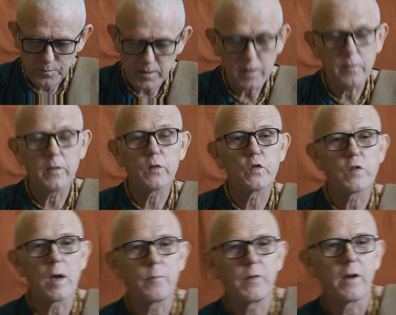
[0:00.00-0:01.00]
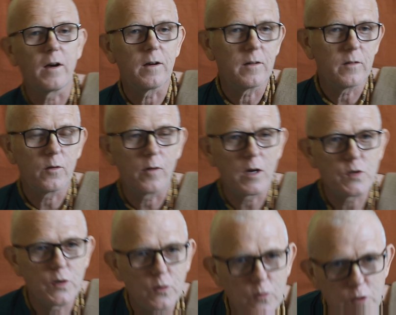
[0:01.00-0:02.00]
In this chapter, the
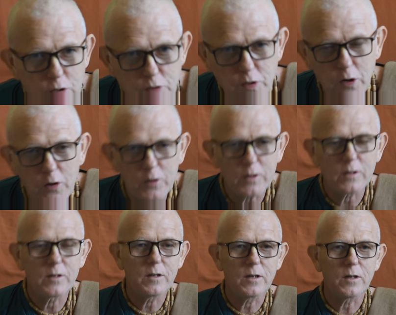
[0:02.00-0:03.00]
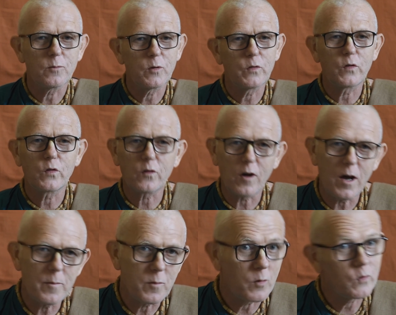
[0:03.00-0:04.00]
Raja Guja Jog was
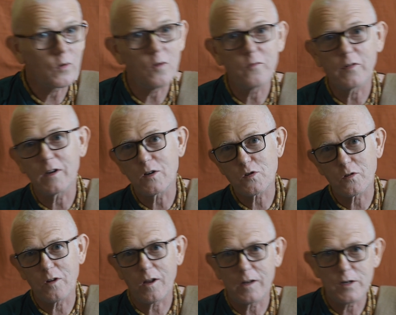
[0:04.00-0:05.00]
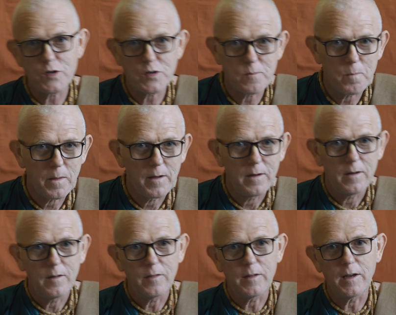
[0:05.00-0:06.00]
described, the most confidential knowledge.
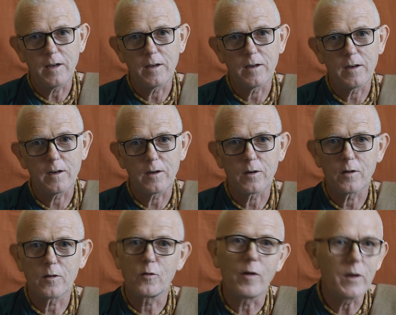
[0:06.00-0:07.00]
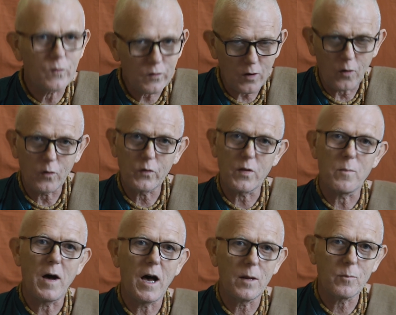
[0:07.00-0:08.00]
the great souls, the
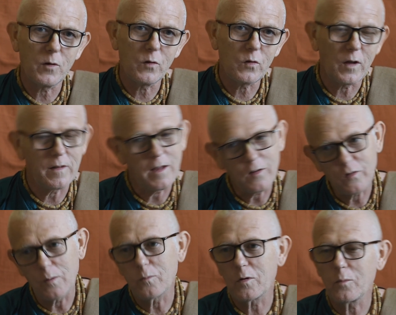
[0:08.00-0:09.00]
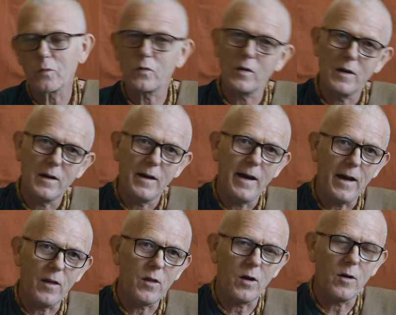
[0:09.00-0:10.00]
Mahatmas, and their symptoms,
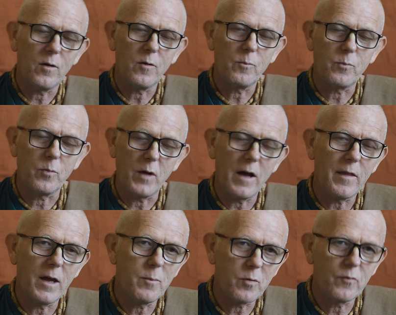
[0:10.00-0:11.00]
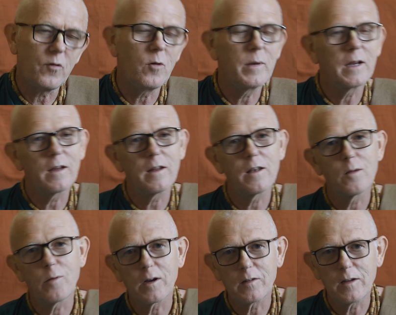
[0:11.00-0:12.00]
how they're performing Ananda
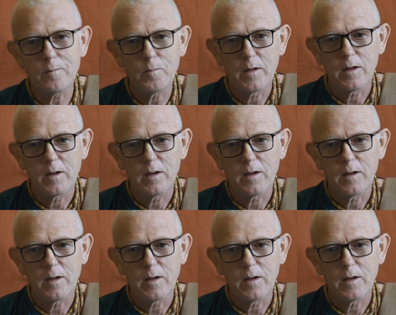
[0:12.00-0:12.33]
Bhakti